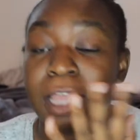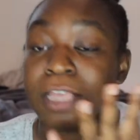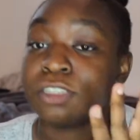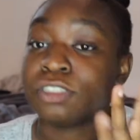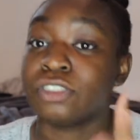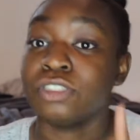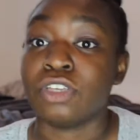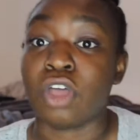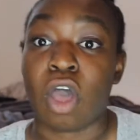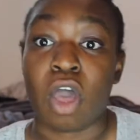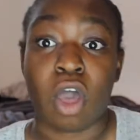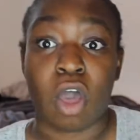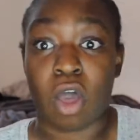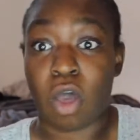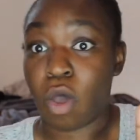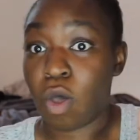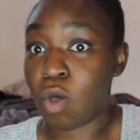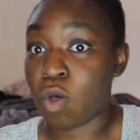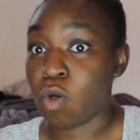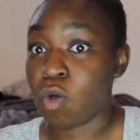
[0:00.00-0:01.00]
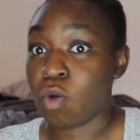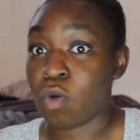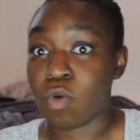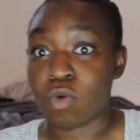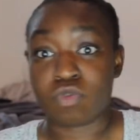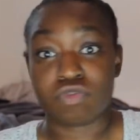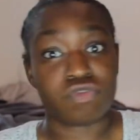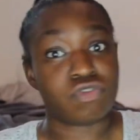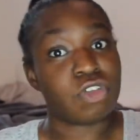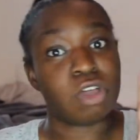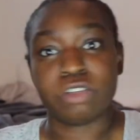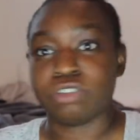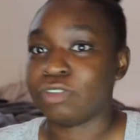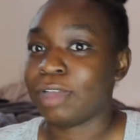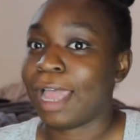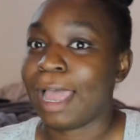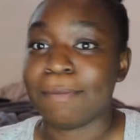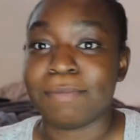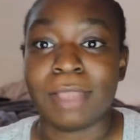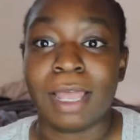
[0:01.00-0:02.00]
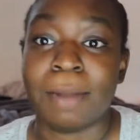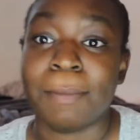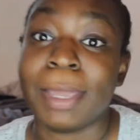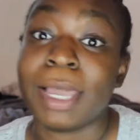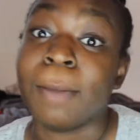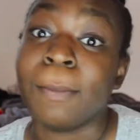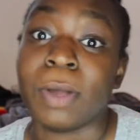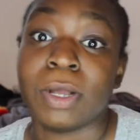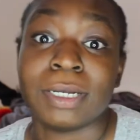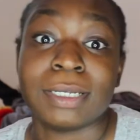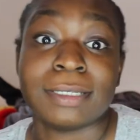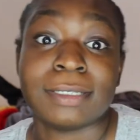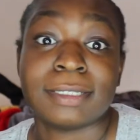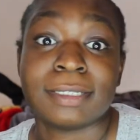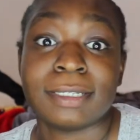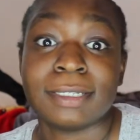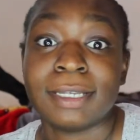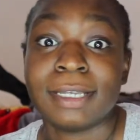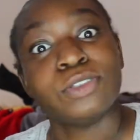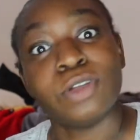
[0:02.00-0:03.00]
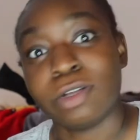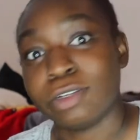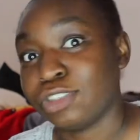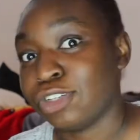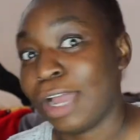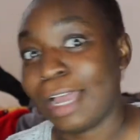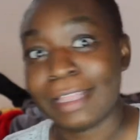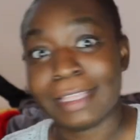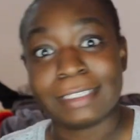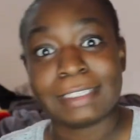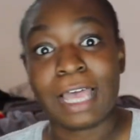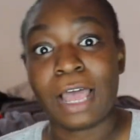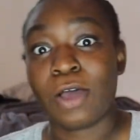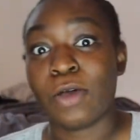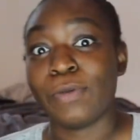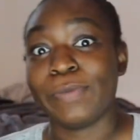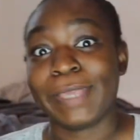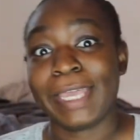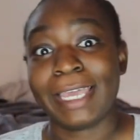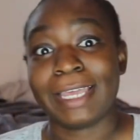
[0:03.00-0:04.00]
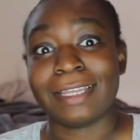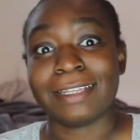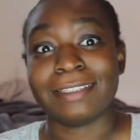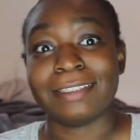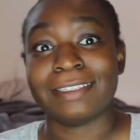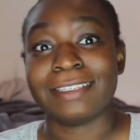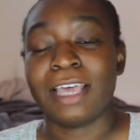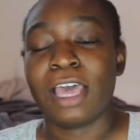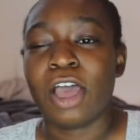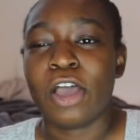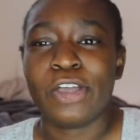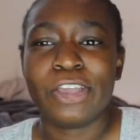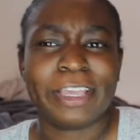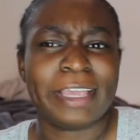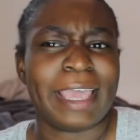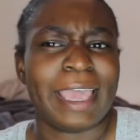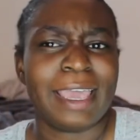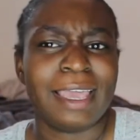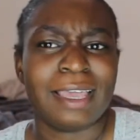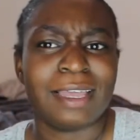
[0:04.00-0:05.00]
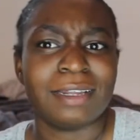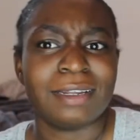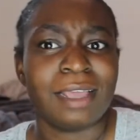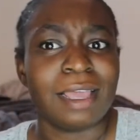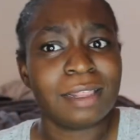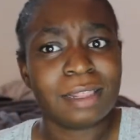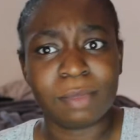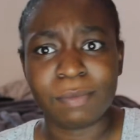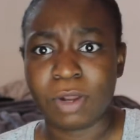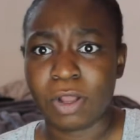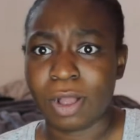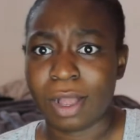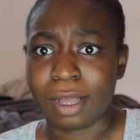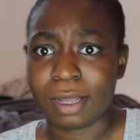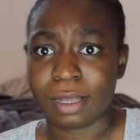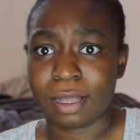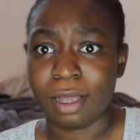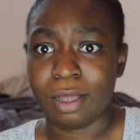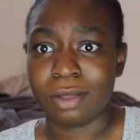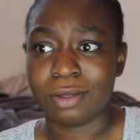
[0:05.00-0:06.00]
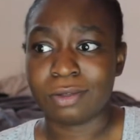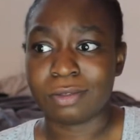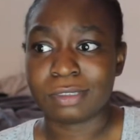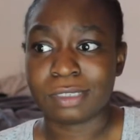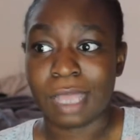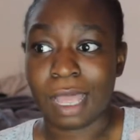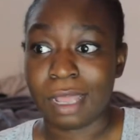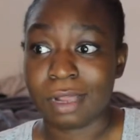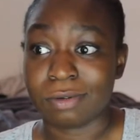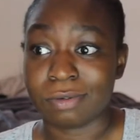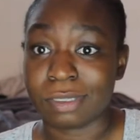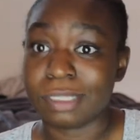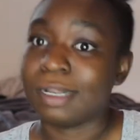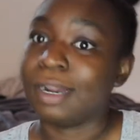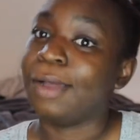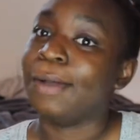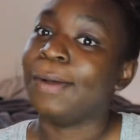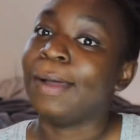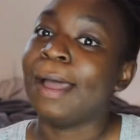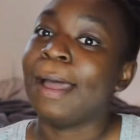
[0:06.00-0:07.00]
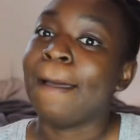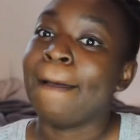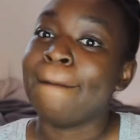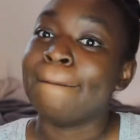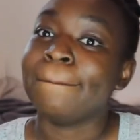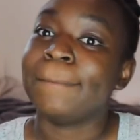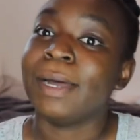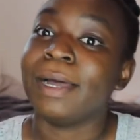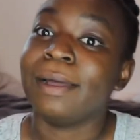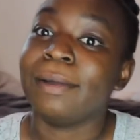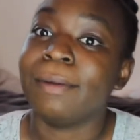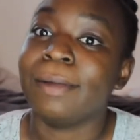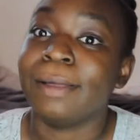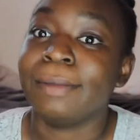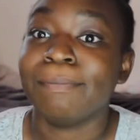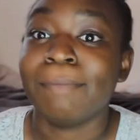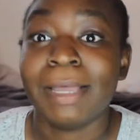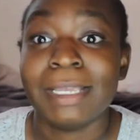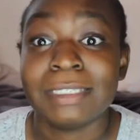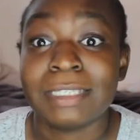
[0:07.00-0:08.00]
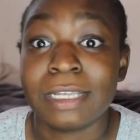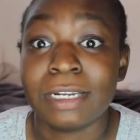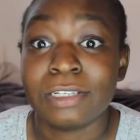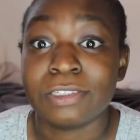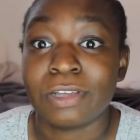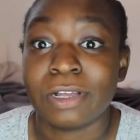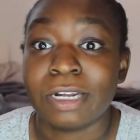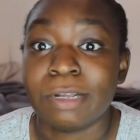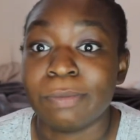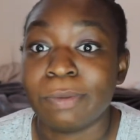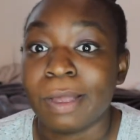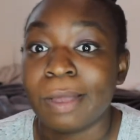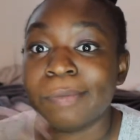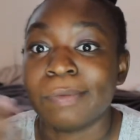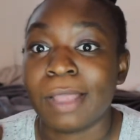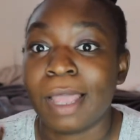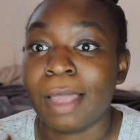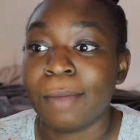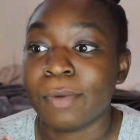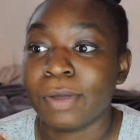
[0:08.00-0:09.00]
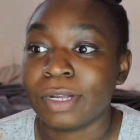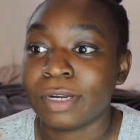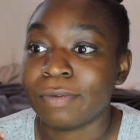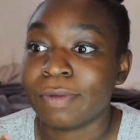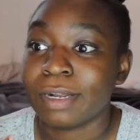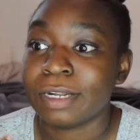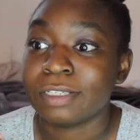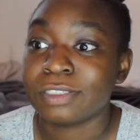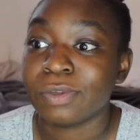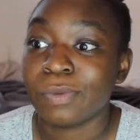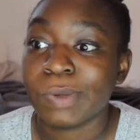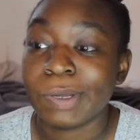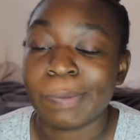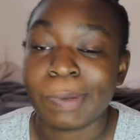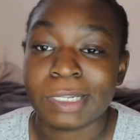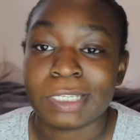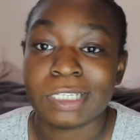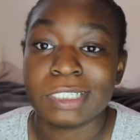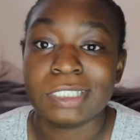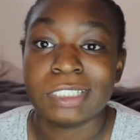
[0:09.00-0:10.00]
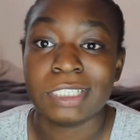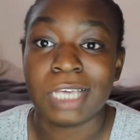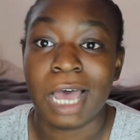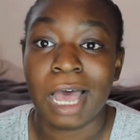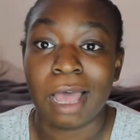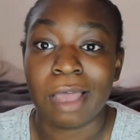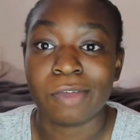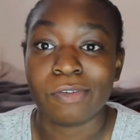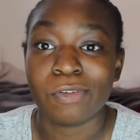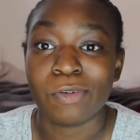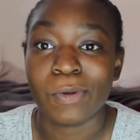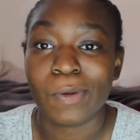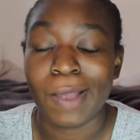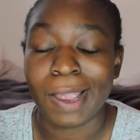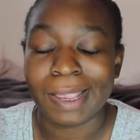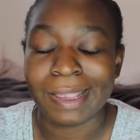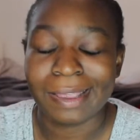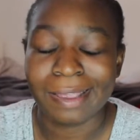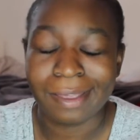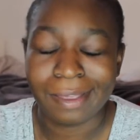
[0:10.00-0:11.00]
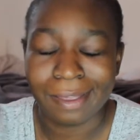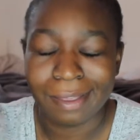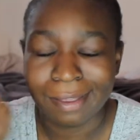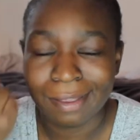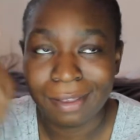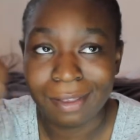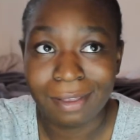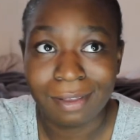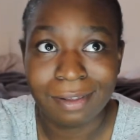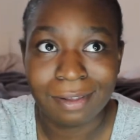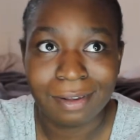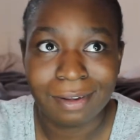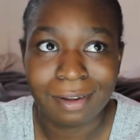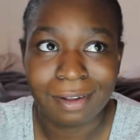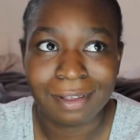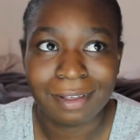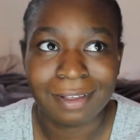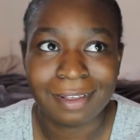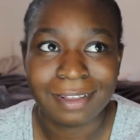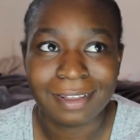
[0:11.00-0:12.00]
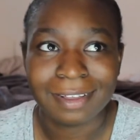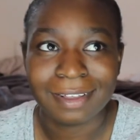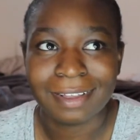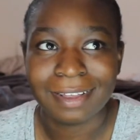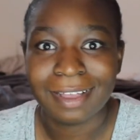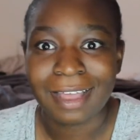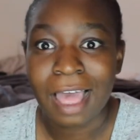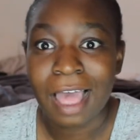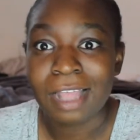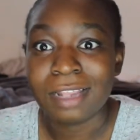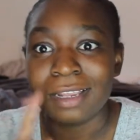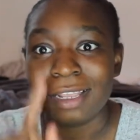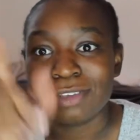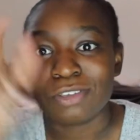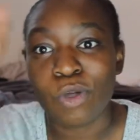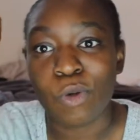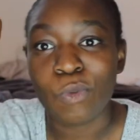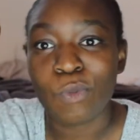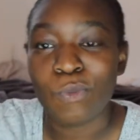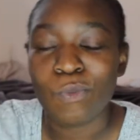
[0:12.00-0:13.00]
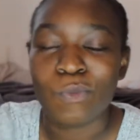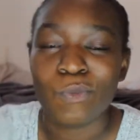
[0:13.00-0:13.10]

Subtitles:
So don't try. I'm not a makeup artist. Don't try this at home, kids. Or you can. Let me know how it goes. I don't really know. But my skin is already prepped. I'm already ready. So we're about to dive right in. Let's go.